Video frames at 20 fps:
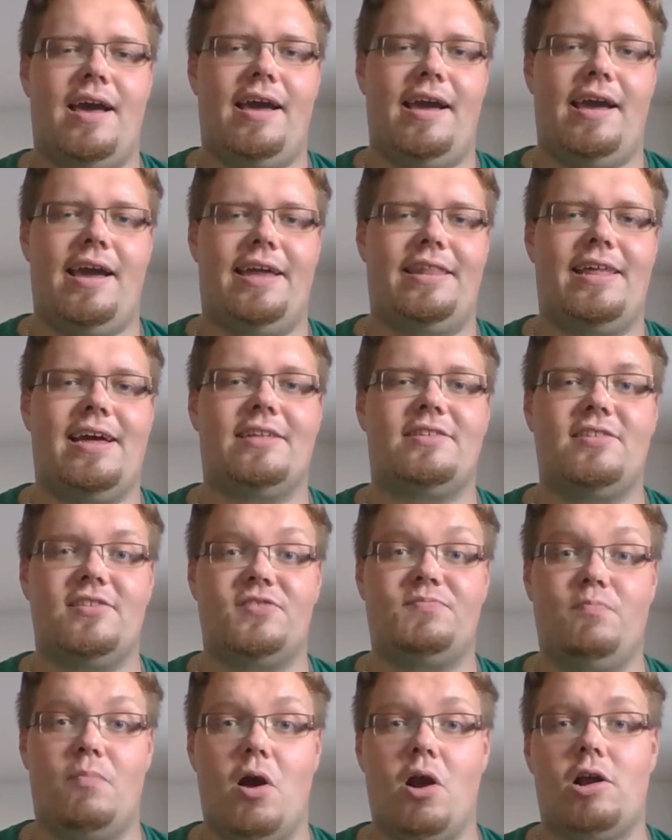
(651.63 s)
And that's
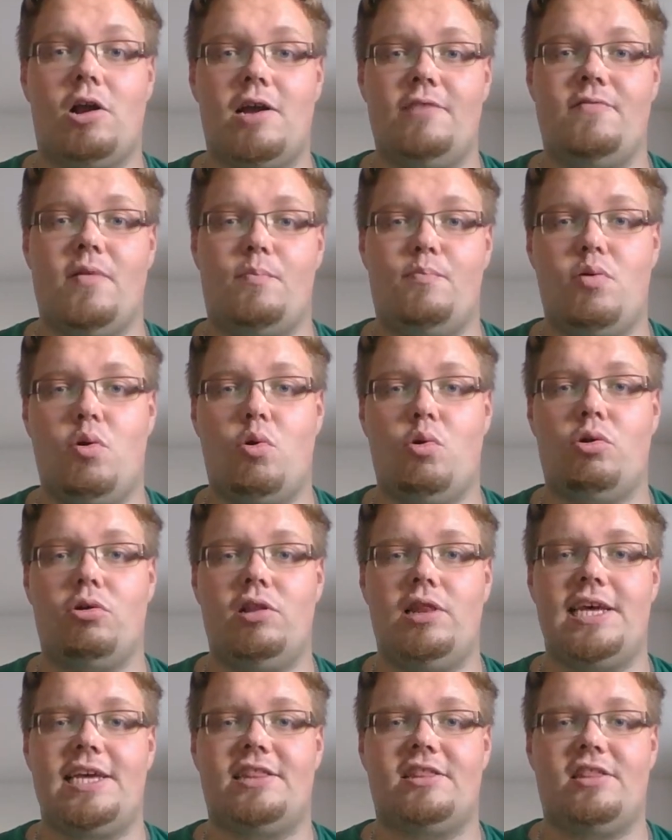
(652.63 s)
just mark of a
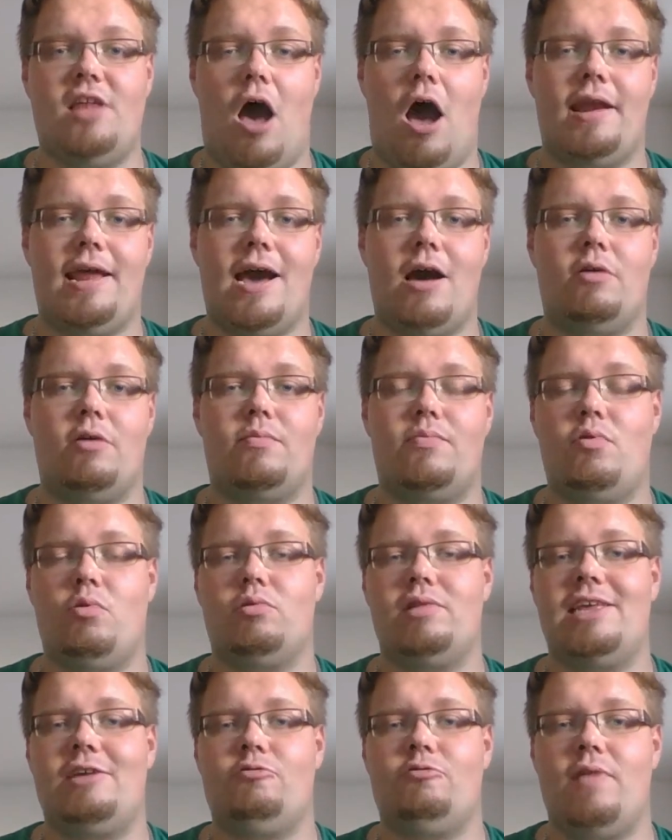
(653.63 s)
poorly thought out,
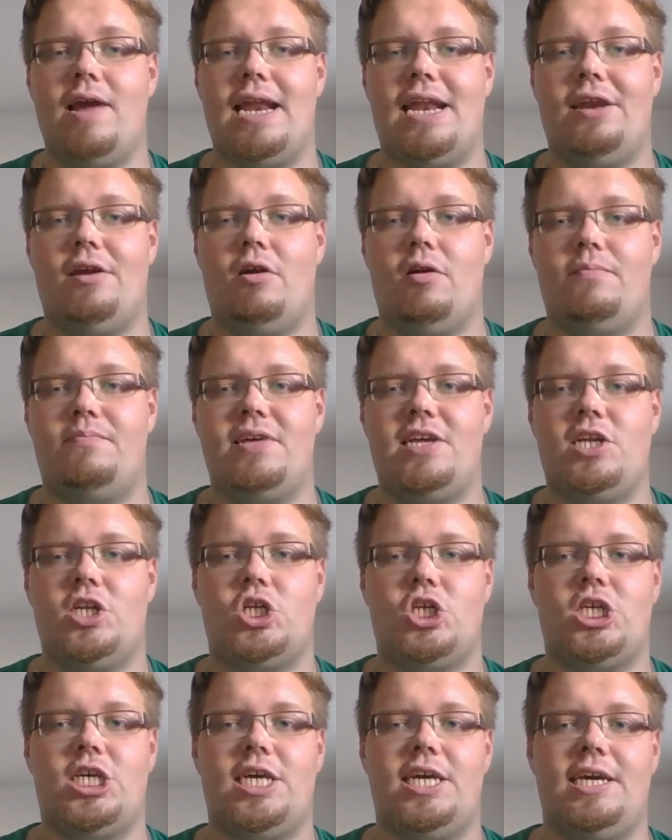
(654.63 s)
poorly written
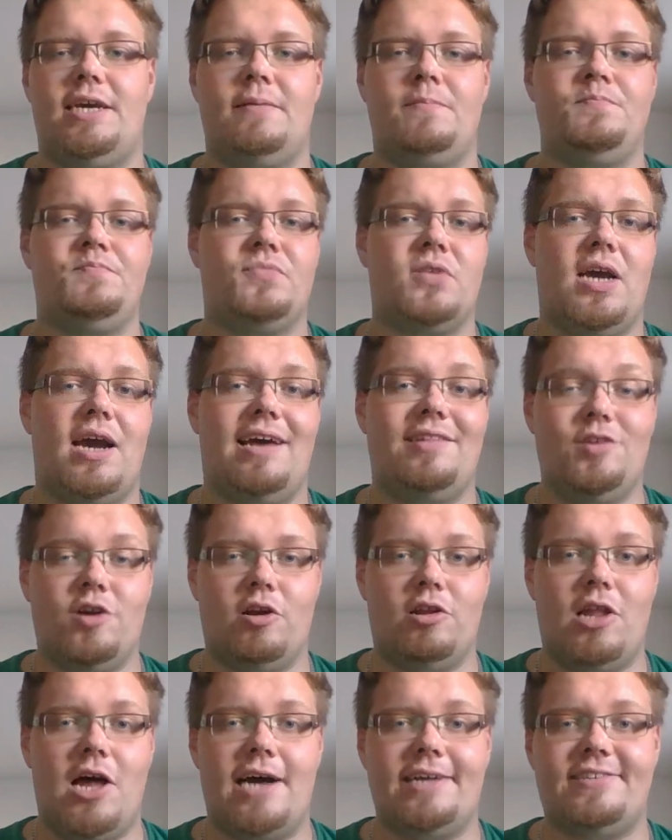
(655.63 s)
RPG. And
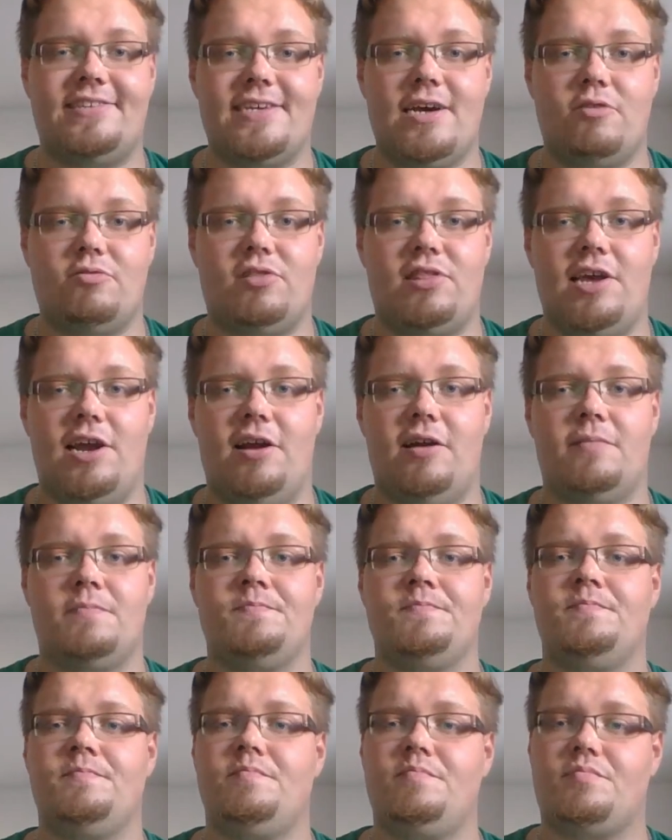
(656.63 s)
there are lots out there.
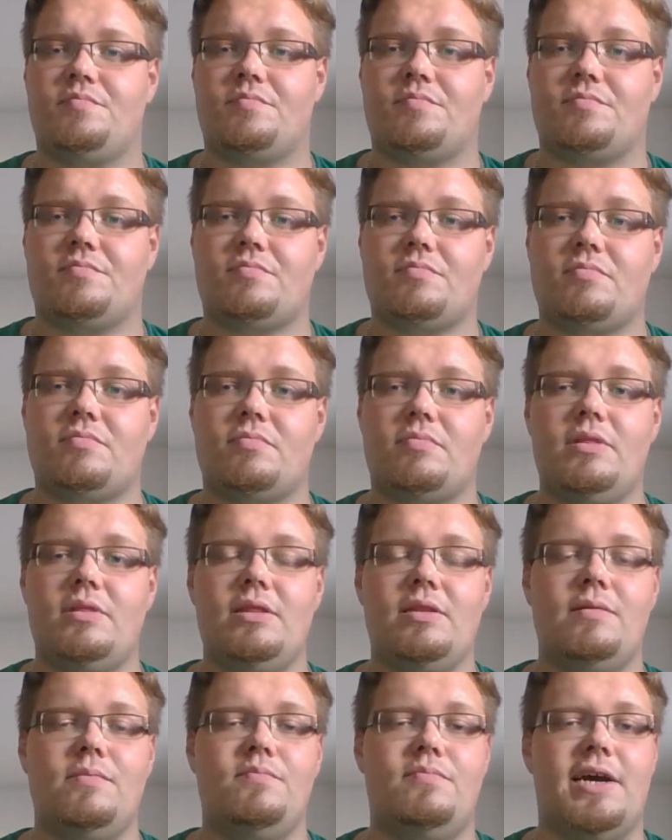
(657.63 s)

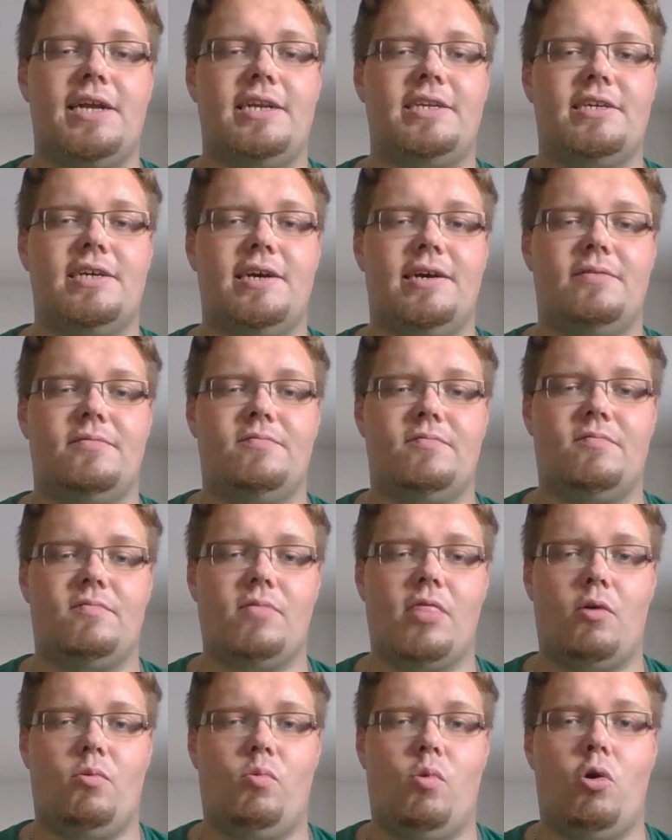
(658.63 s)
But
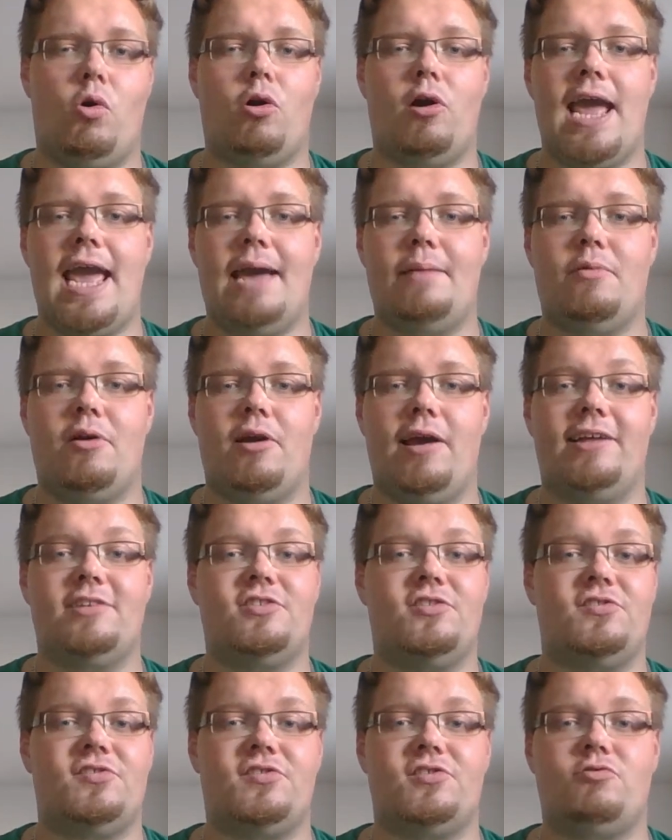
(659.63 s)
Warhammer
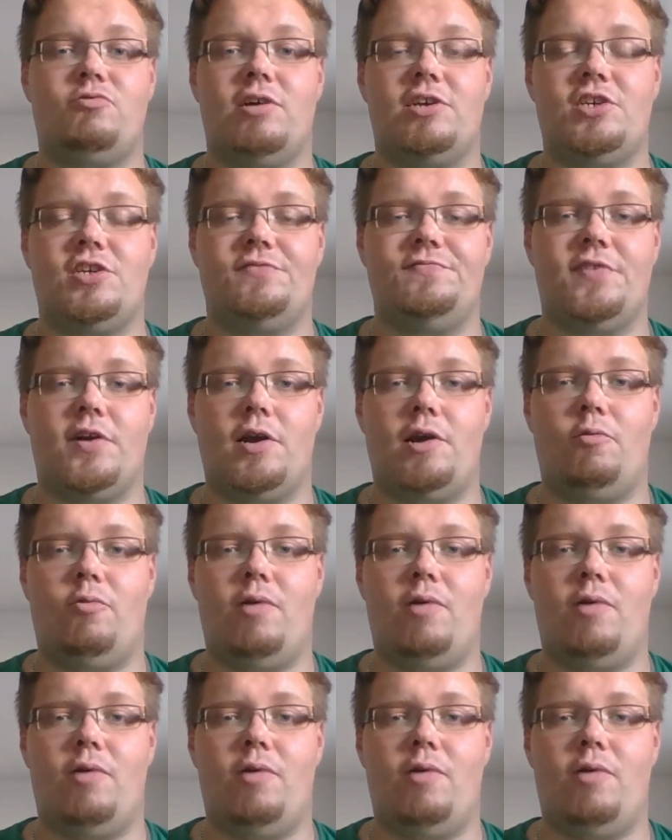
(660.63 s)
answers this question very